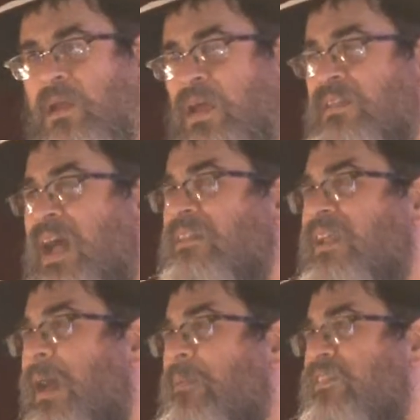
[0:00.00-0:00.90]
And the Alter
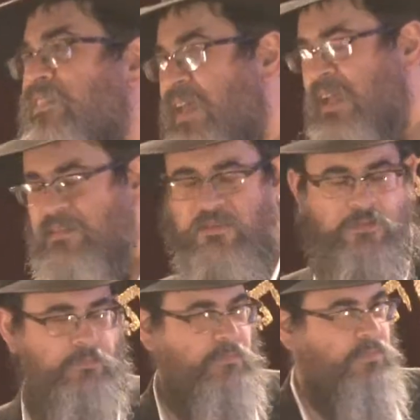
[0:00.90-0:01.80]
Rebbe said
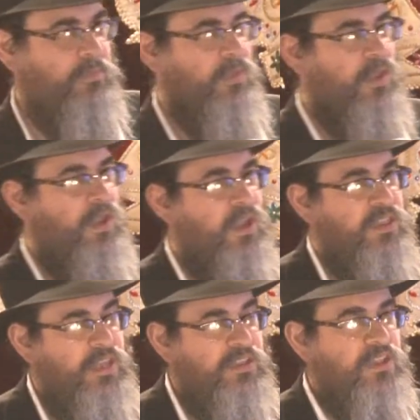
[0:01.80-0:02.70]

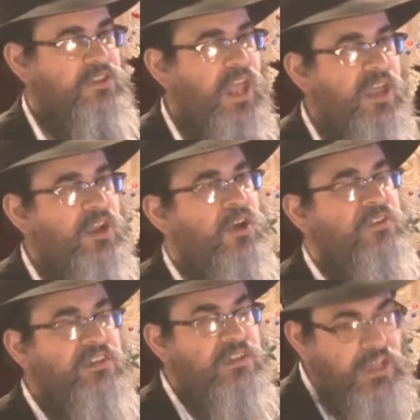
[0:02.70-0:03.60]
that the Torah
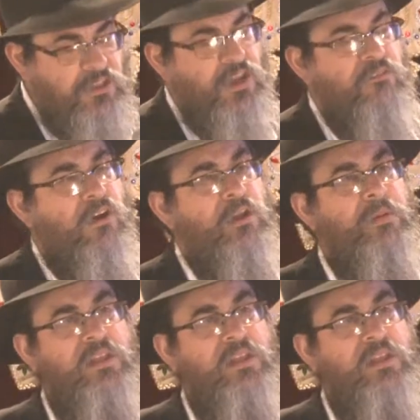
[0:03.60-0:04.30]
is nit geworden mit